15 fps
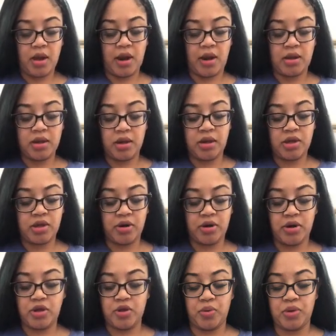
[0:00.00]
And it's gonna turn
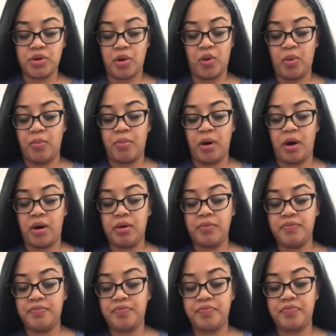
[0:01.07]
into its own ball.
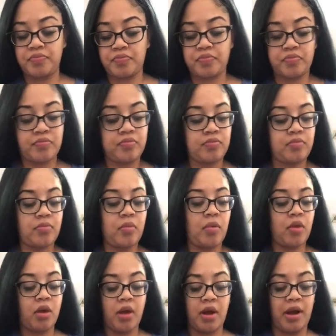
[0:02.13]

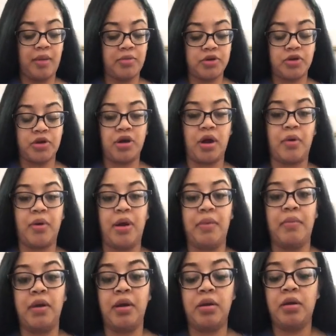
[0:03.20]
And I'm gonna show y'all what I
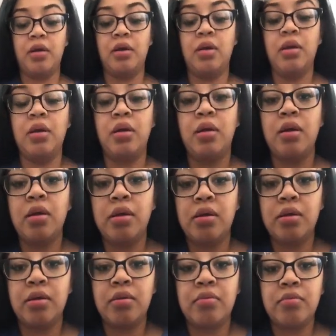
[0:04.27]
mean.
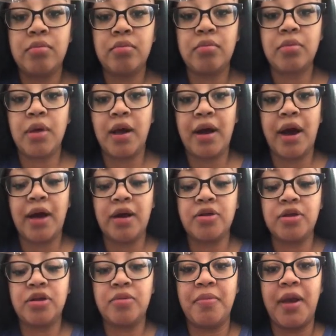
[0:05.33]
It kind of
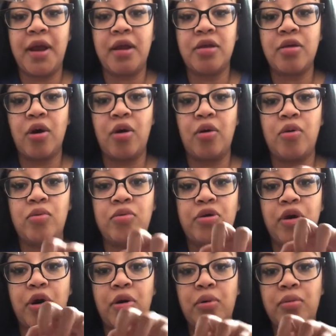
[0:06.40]
just made its own
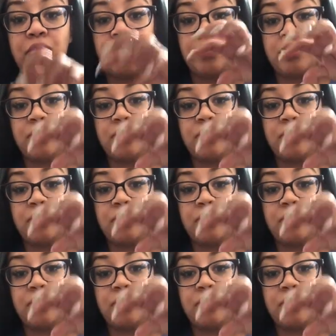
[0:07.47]
dough.